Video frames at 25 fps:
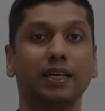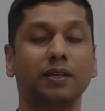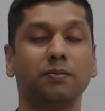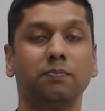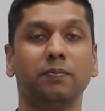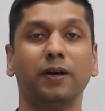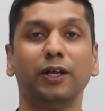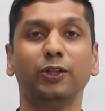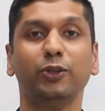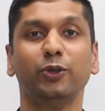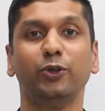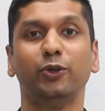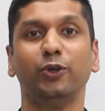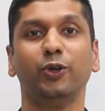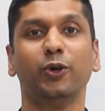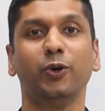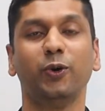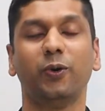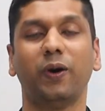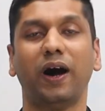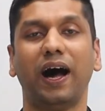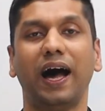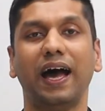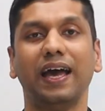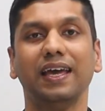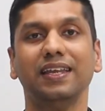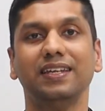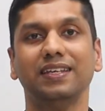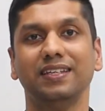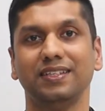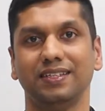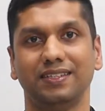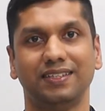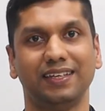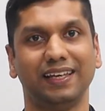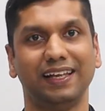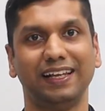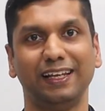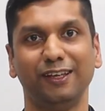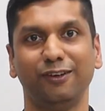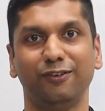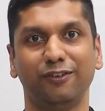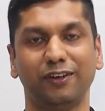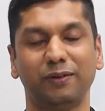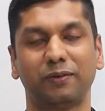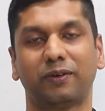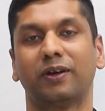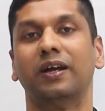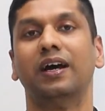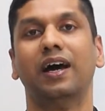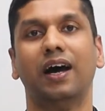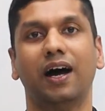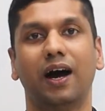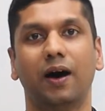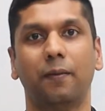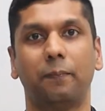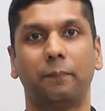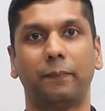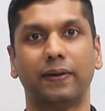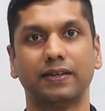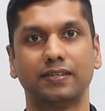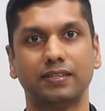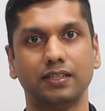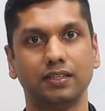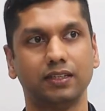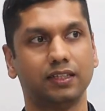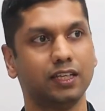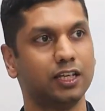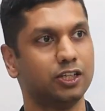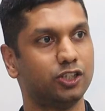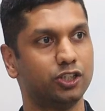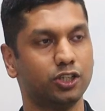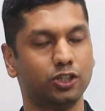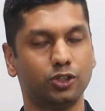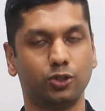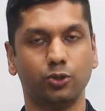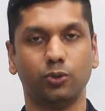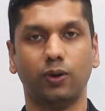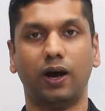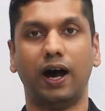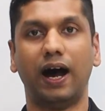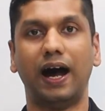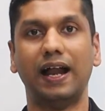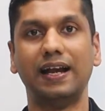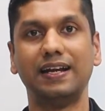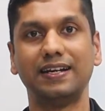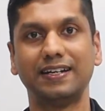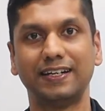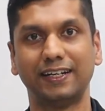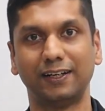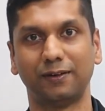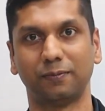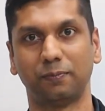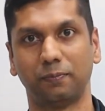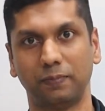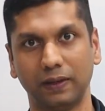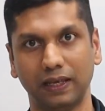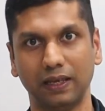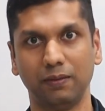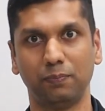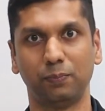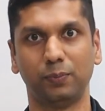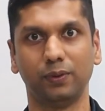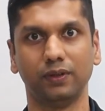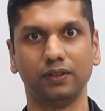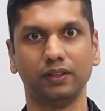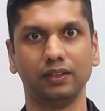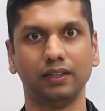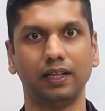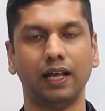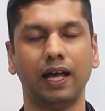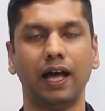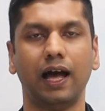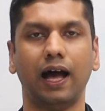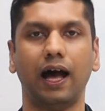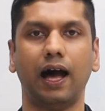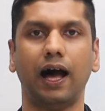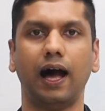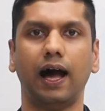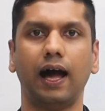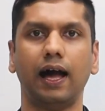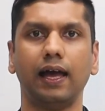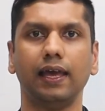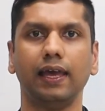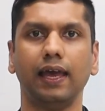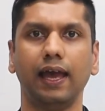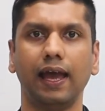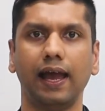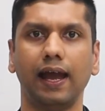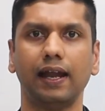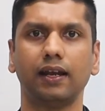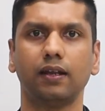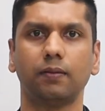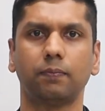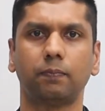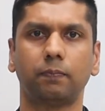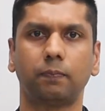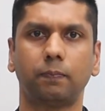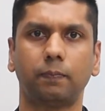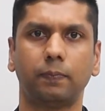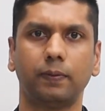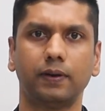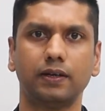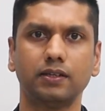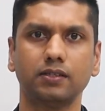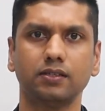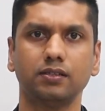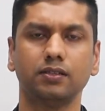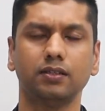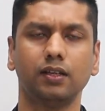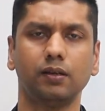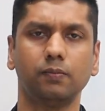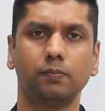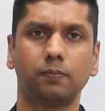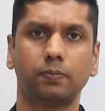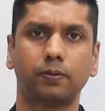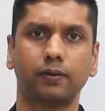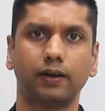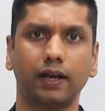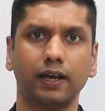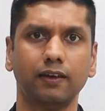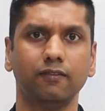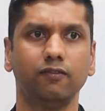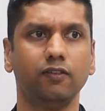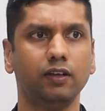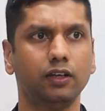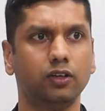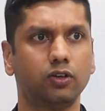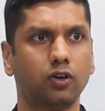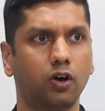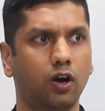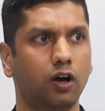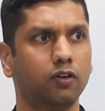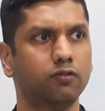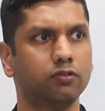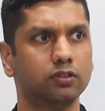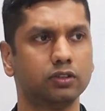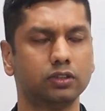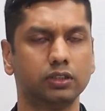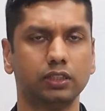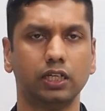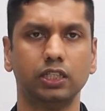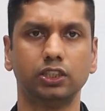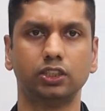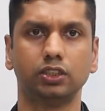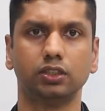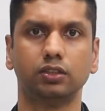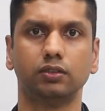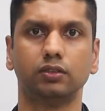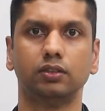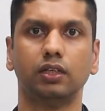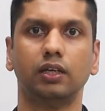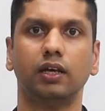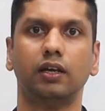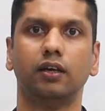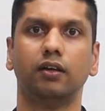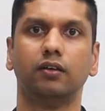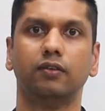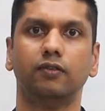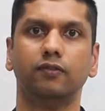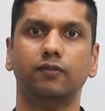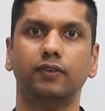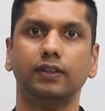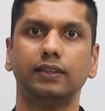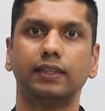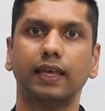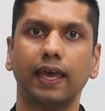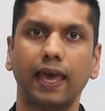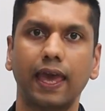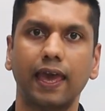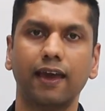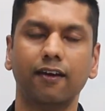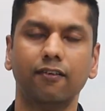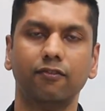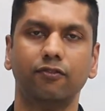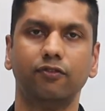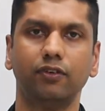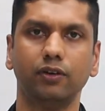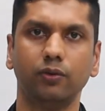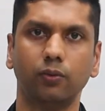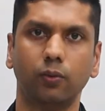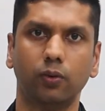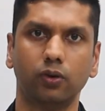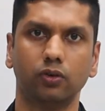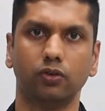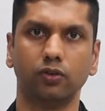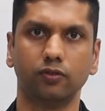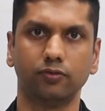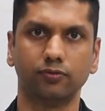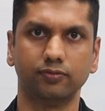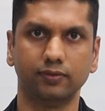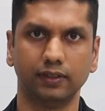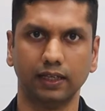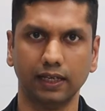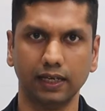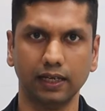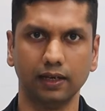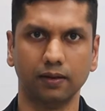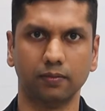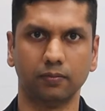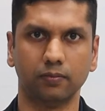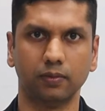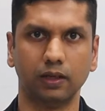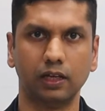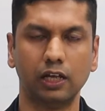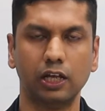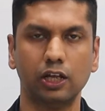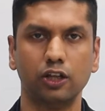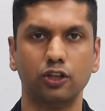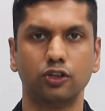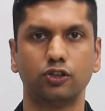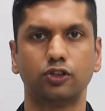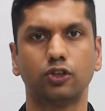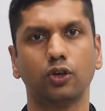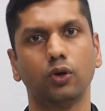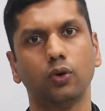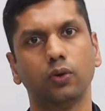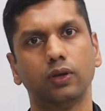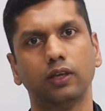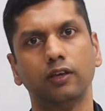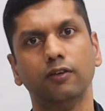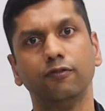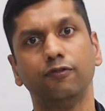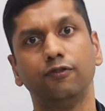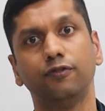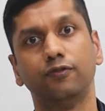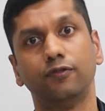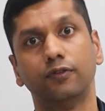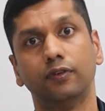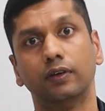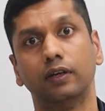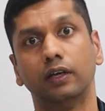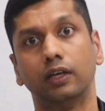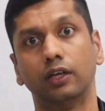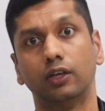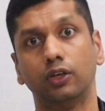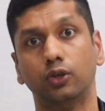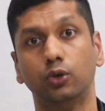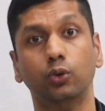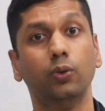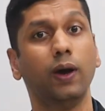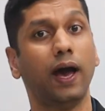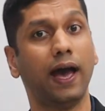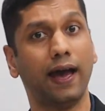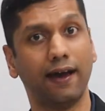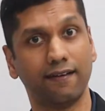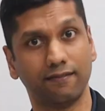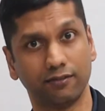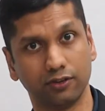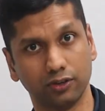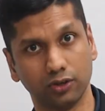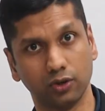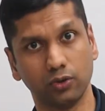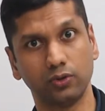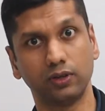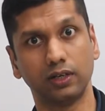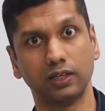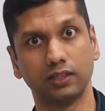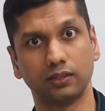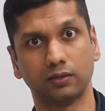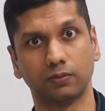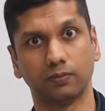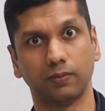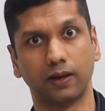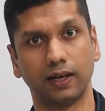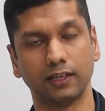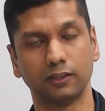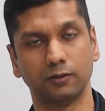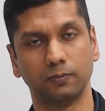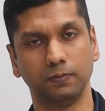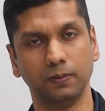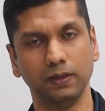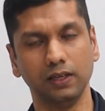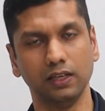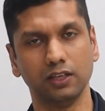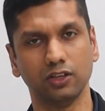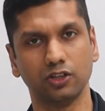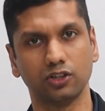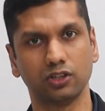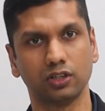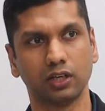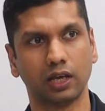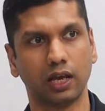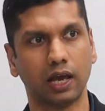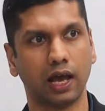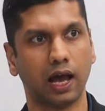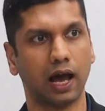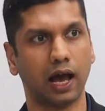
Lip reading: said, Madhu, no, I didn't deliver a presentation to 100 people. I had a personal, private conversation with every one of them. So if you have noticed my speech,